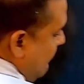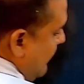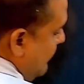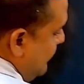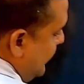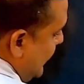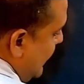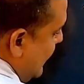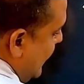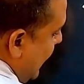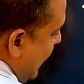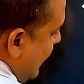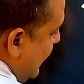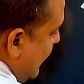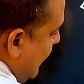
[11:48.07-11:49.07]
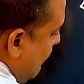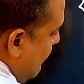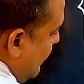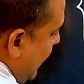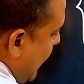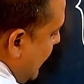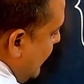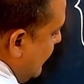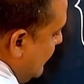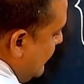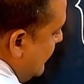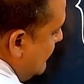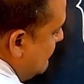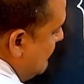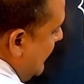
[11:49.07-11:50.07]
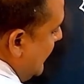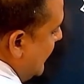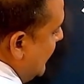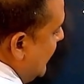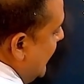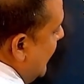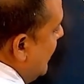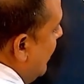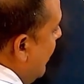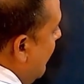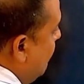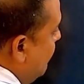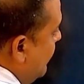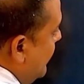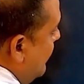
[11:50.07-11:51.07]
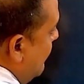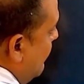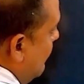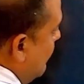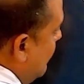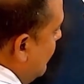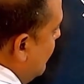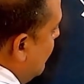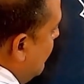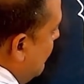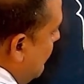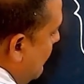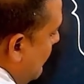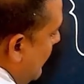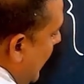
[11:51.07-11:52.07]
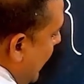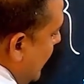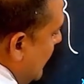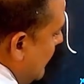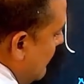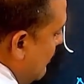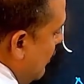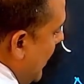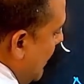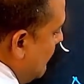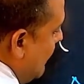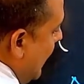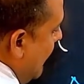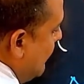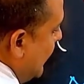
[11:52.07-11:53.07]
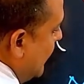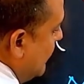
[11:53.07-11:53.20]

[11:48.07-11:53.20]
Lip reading: now write this one k of y, what will happen?